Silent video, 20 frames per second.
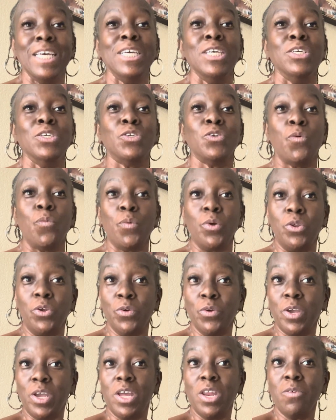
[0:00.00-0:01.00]
So when you're
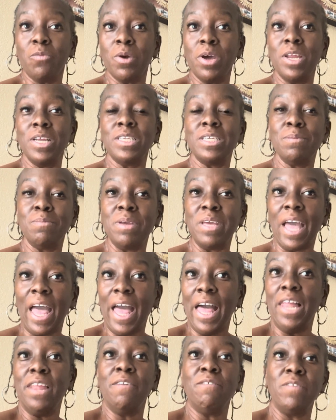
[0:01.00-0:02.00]
getting ready to be
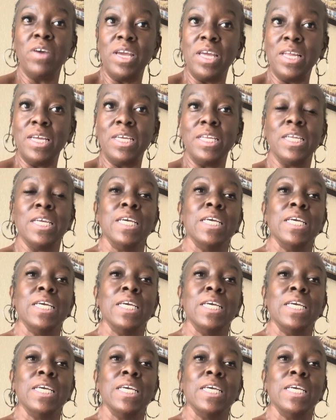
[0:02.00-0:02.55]
elevated